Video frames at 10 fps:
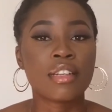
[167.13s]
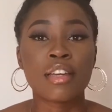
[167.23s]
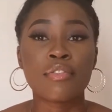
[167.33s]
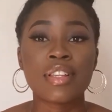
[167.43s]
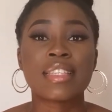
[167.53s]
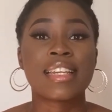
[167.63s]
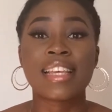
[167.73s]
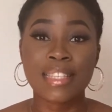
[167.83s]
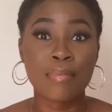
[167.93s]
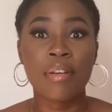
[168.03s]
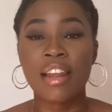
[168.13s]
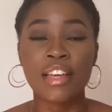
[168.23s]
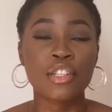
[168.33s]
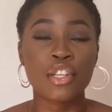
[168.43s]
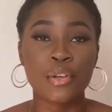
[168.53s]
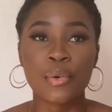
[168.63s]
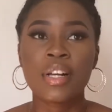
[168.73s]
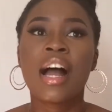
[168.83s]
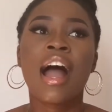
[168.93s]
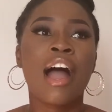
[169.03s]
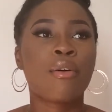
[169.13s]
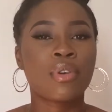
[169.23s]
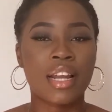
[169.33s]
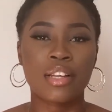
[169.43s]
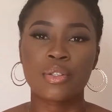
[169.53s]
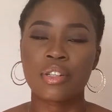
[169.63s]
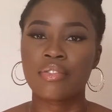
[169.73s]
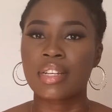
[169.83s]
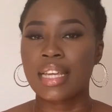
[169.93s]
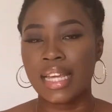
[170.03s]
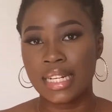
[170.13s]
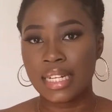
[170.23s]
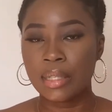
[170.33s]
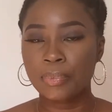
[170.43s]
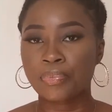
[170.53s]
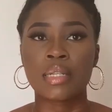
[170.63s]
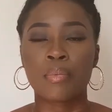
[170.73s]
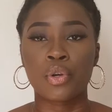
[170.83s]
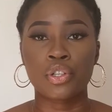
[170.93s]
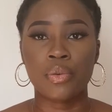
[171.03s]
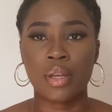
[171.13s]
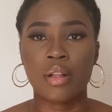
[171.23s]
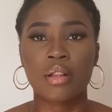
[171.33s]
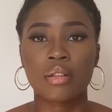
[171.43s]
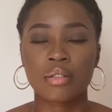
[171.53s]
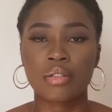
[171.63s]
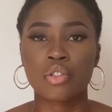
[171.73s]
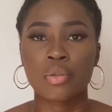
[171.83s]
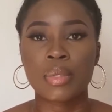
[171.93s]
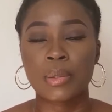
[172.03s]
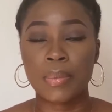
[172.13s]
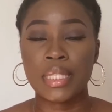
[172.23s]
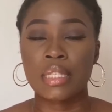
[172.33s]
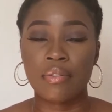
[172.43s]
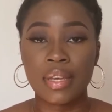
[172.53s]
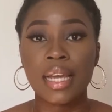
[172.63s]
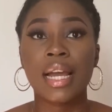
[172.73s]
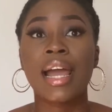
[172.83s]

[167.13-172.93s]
if it's in his plan too, I would like to live in Canada, in Montreal to be specific.